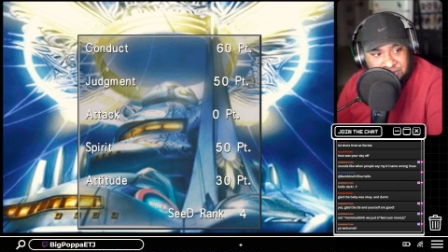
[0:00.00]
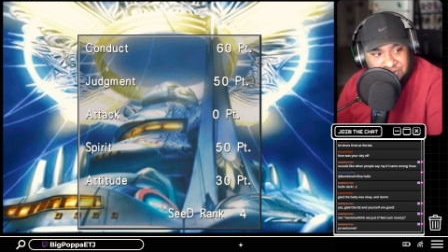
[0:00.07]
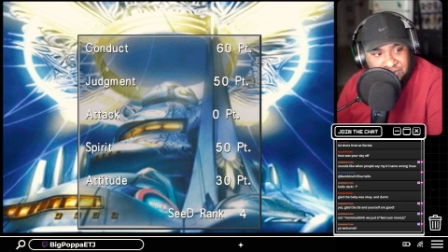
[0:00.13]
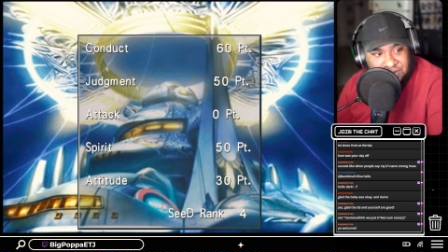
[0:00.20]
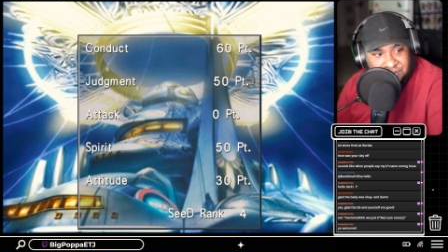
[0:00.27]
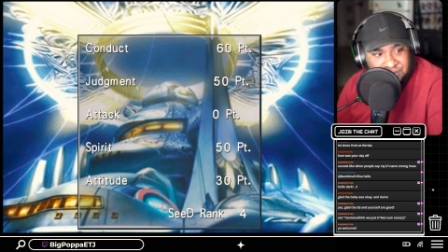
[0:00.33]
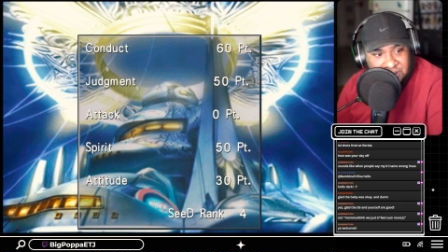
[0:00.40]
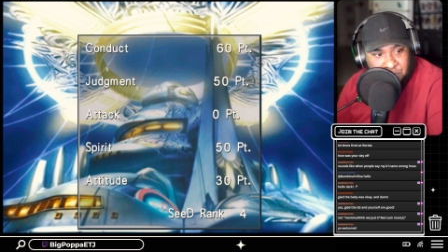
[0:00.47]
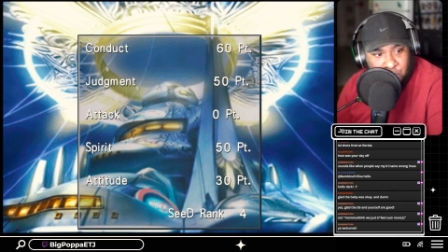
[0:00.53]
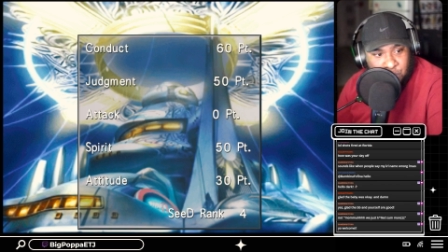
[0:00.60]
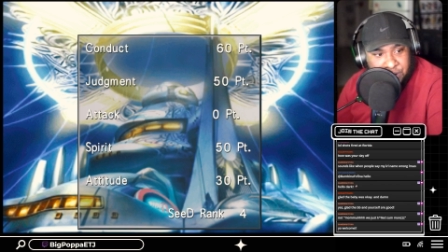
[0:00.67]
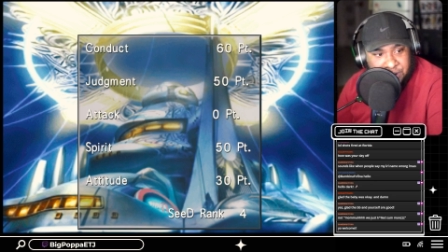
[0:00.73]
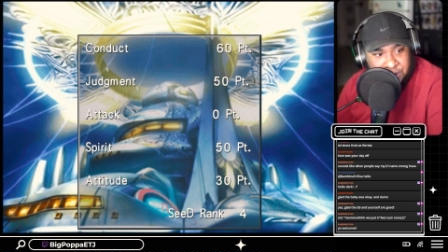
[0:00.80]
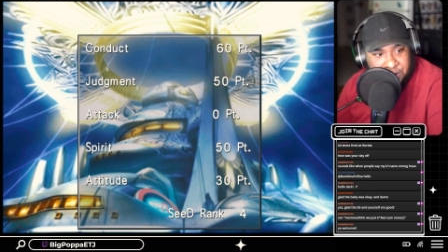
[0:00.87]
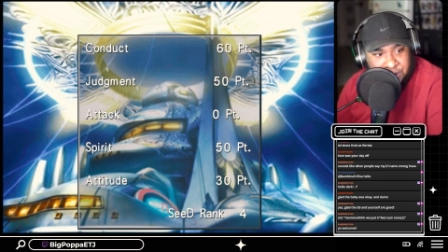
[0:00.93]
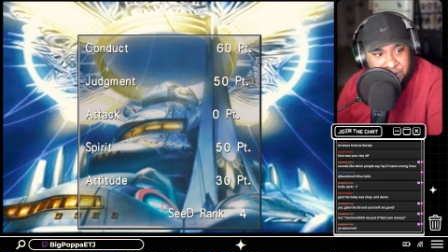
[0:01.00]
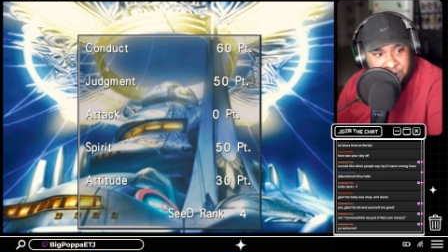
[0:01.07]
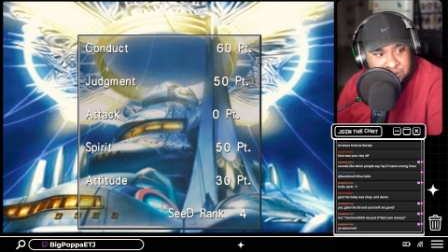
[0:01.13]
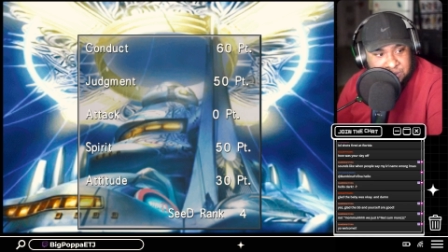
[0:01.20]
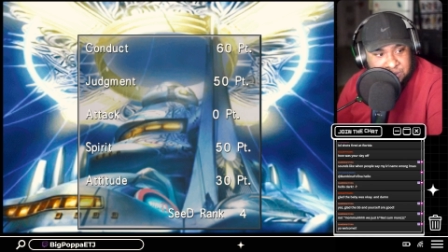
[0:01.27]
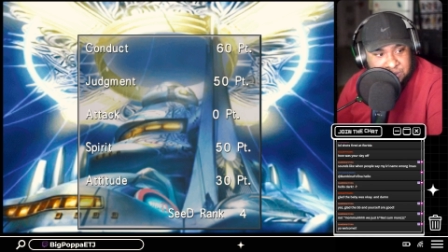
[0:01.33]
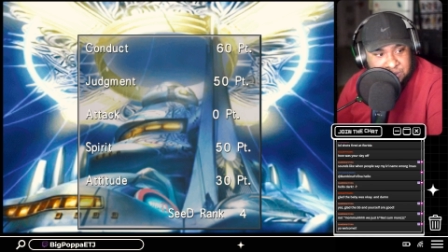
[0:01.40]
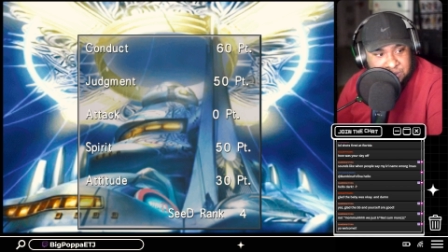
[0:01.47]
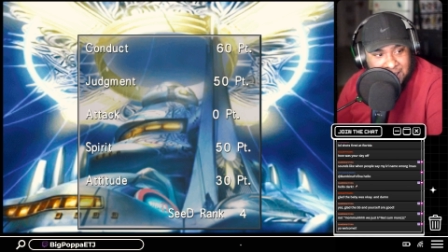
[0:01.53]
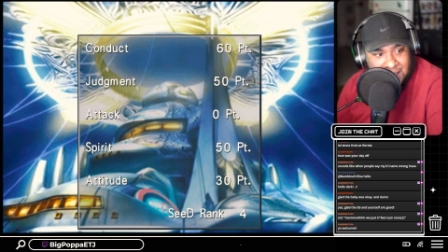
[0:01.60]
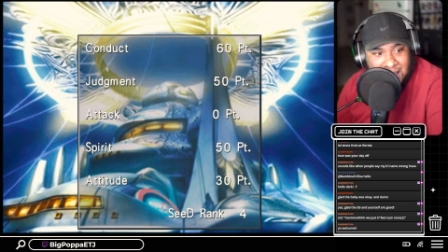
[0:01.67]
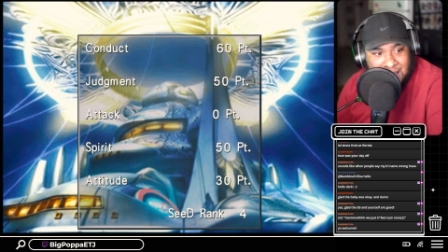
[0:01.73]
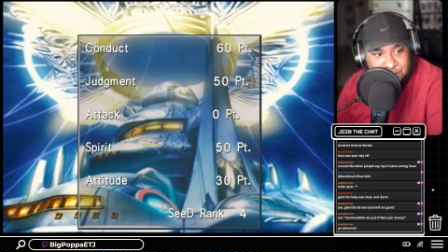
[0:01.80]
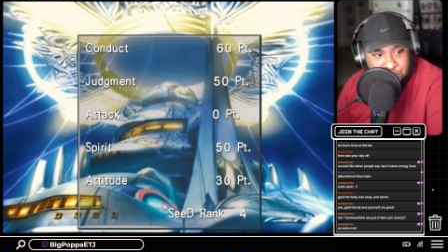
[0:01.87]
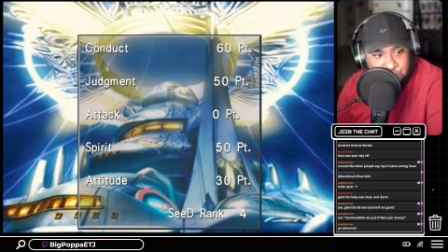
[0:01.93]
50 points,
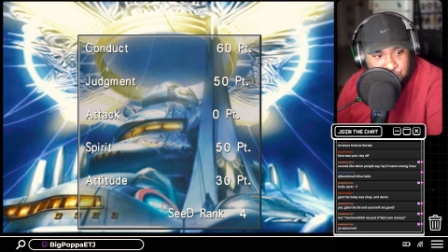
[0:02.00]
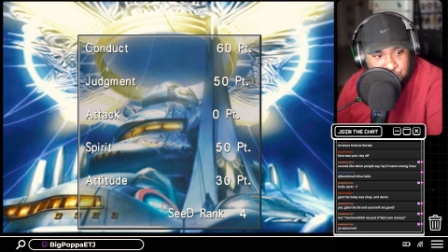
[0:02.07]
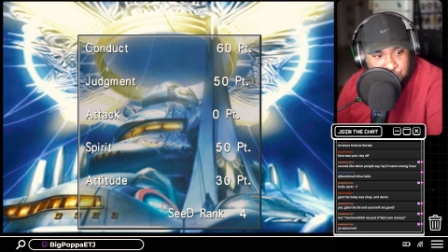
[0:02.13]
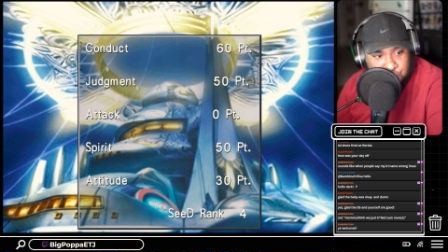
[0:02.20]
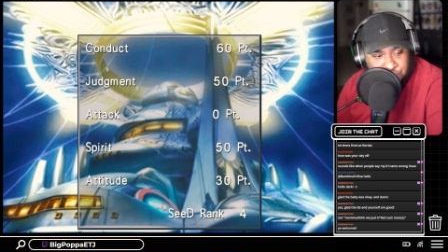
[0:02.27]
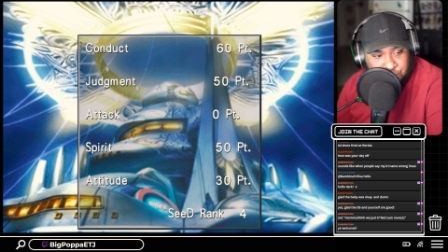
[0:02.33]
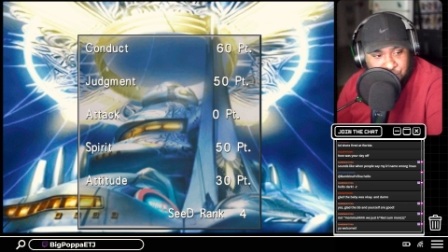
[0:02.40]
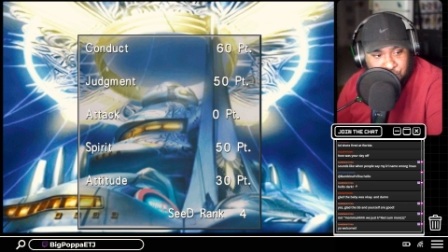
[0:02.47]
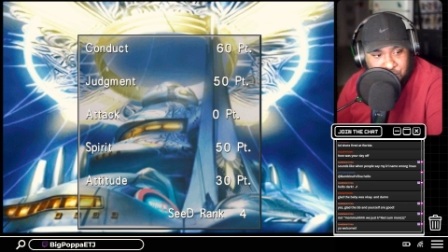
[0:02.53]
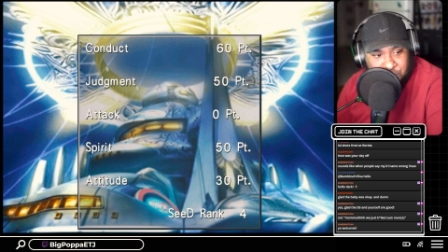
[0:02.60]
attitude 30